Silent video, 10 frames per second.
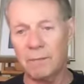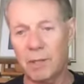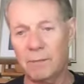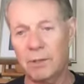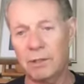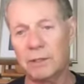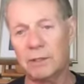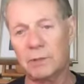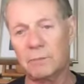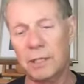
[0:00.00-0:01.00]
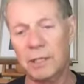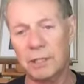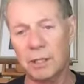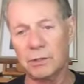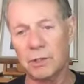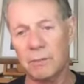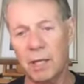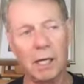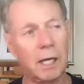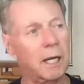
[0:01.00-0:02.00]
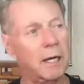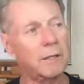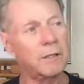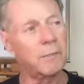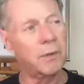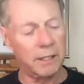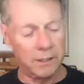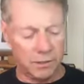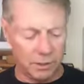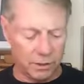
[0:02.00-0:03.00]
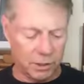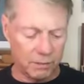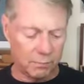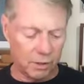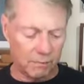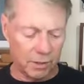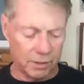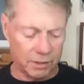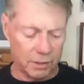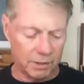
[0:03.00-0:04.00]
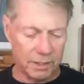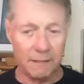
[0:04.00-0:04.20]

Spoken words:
Maybe the spleen cells are making an antibody to the sheep red blood cells.